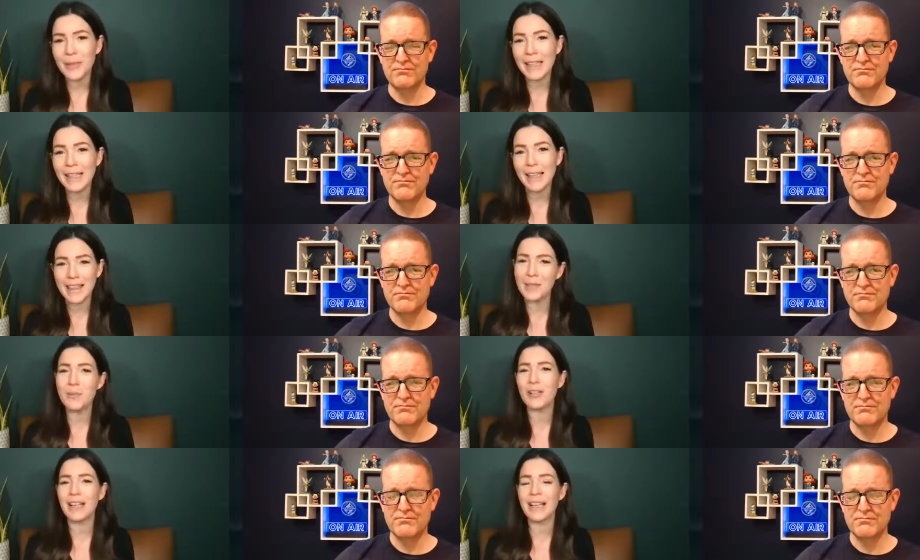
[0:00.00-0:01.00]
Speaker 1: me in
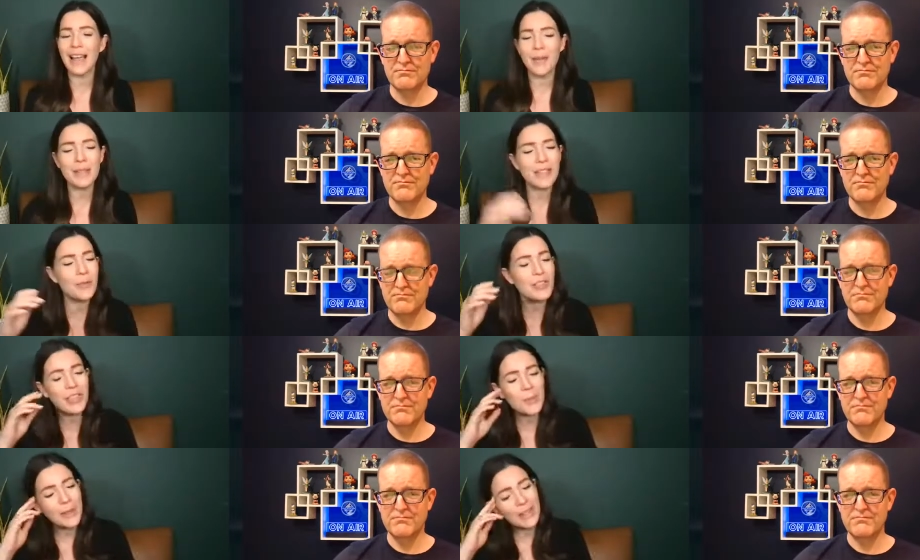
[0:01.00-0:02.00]
the morning? I mean, it
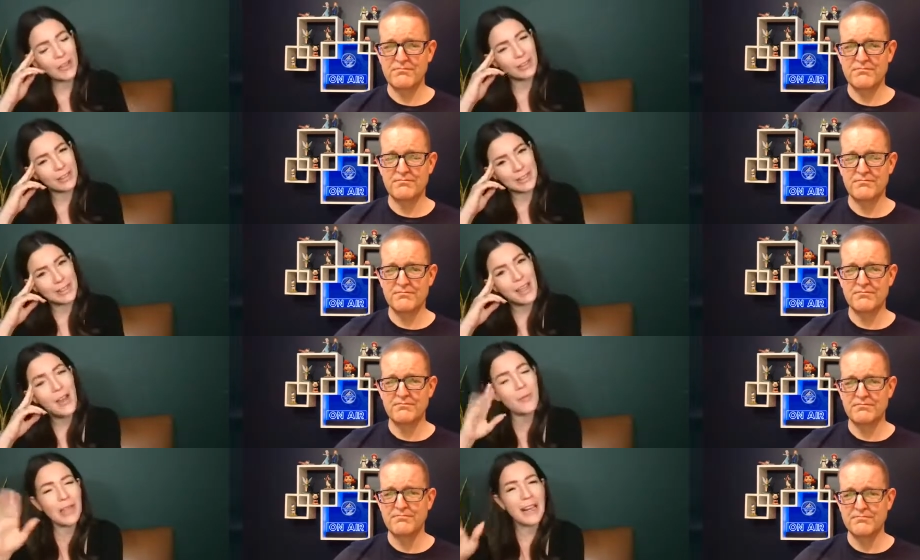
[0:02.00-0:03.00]
would just be an early.
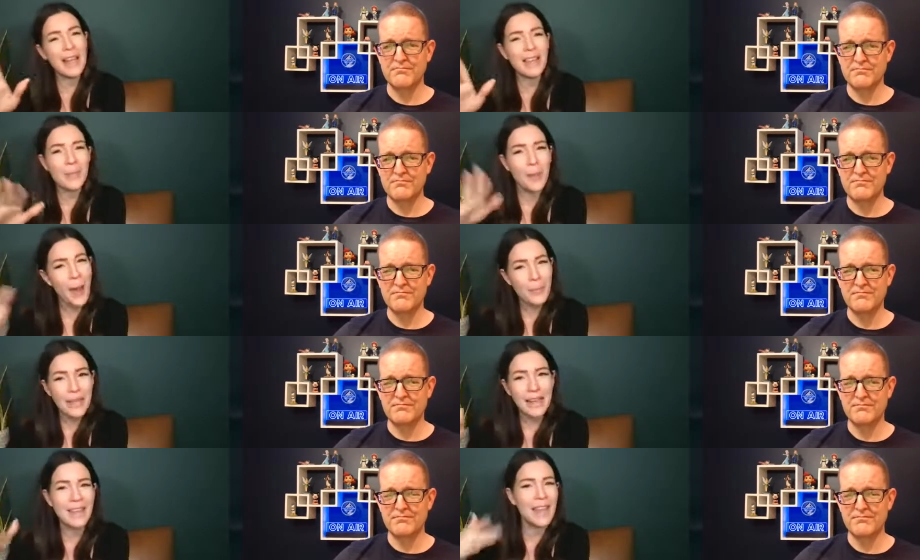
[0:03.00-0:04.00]
Uh, can I like
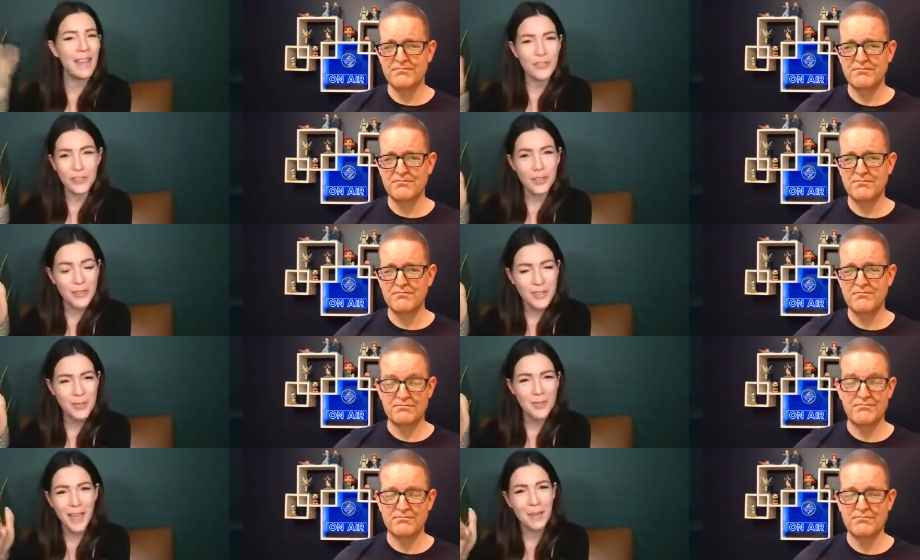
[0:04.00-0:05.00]
pop in in the afternoon
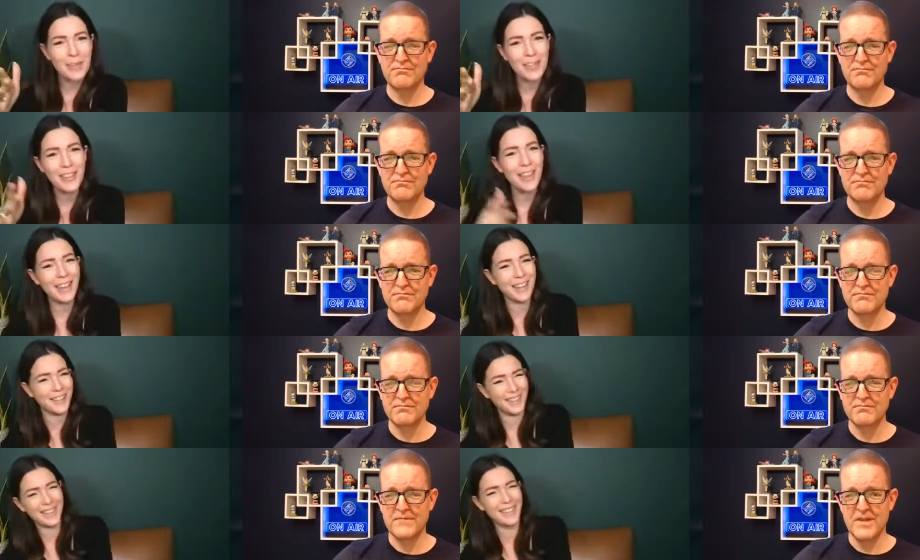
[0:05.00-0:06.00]
sometime, do you
Speaker 2: think?
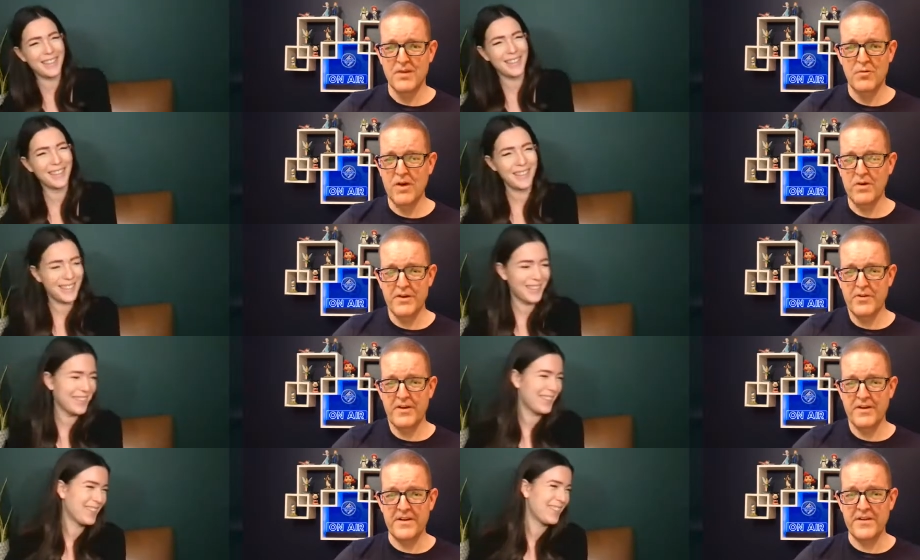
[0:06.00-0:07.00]
Well, you
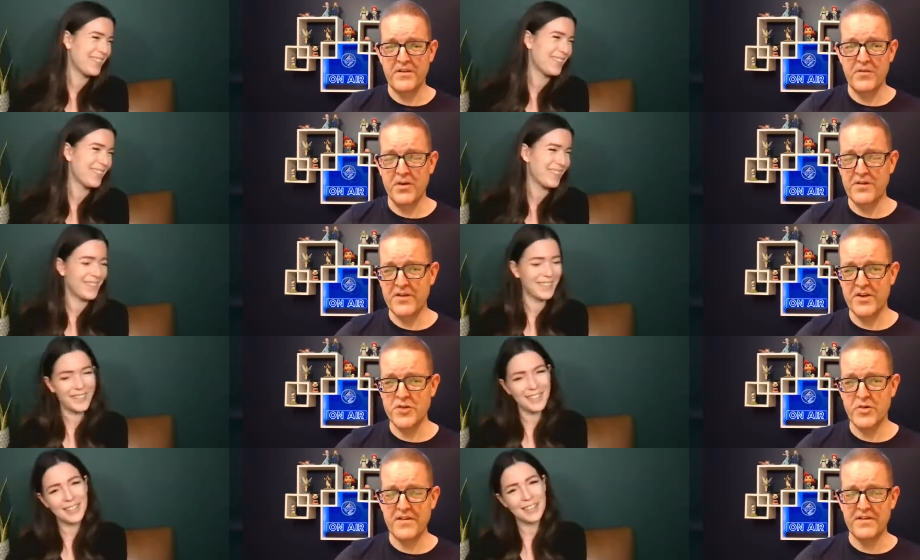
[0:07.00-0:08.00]
can listen to us and
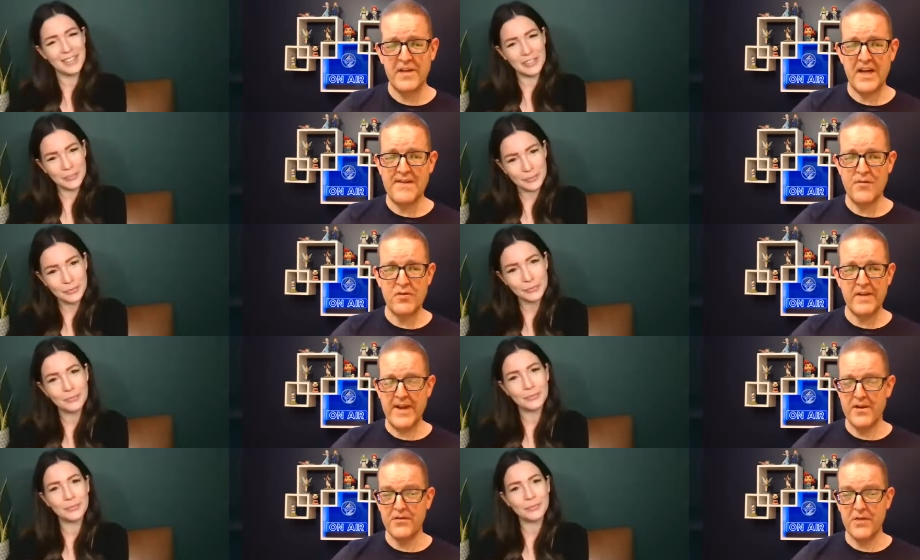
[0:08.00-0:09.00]
enjoy us live or
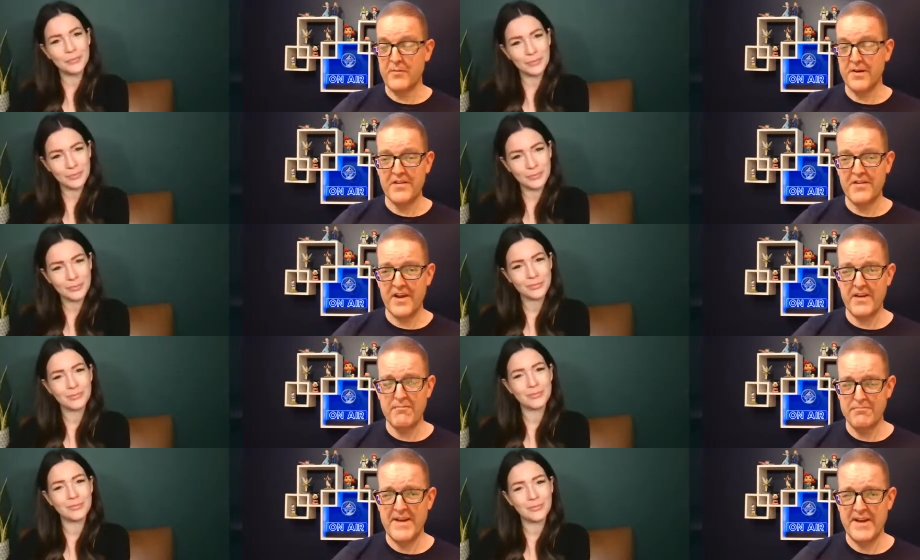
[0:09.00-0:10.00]
later. So I'm going to
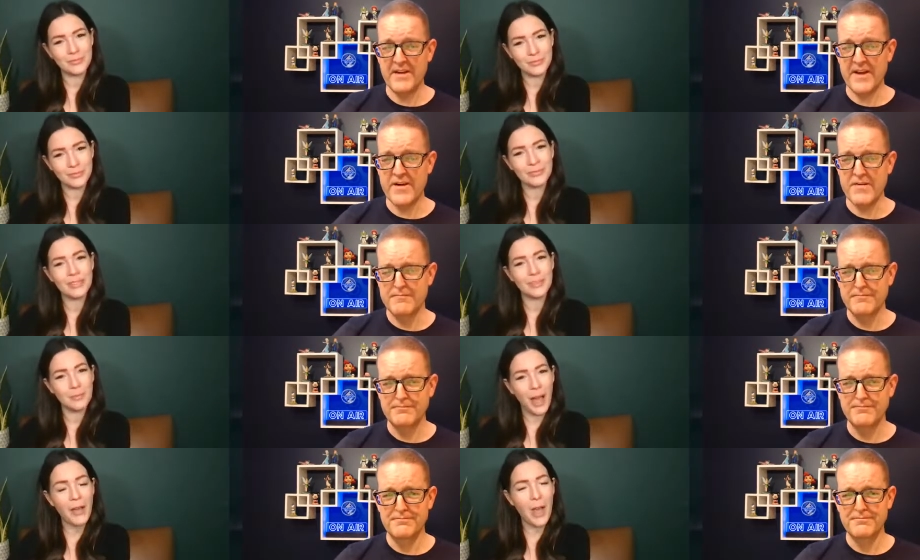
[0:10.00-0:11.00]
say make it later.
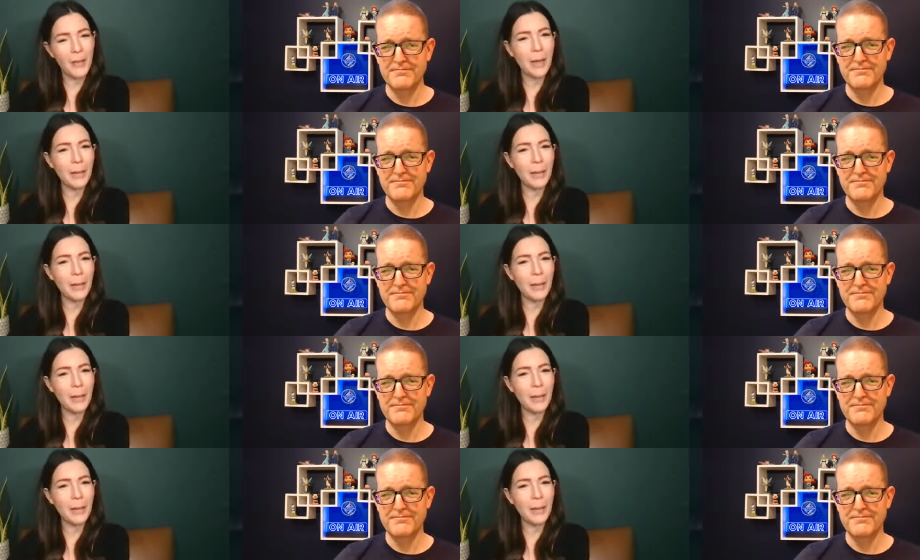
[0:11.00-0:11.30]
I'll,
Speaker 1: I